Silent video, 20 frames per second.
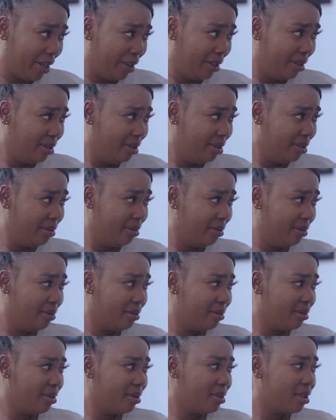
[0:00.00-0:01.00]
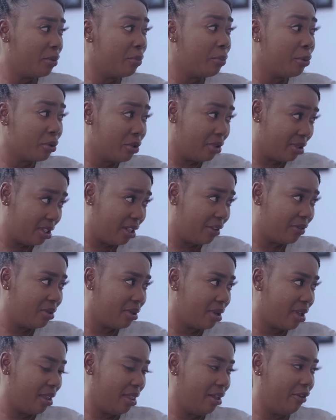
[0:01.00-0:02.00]
crying and put yourself
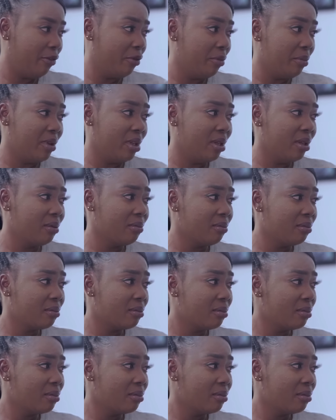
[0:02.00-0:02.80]
together for me.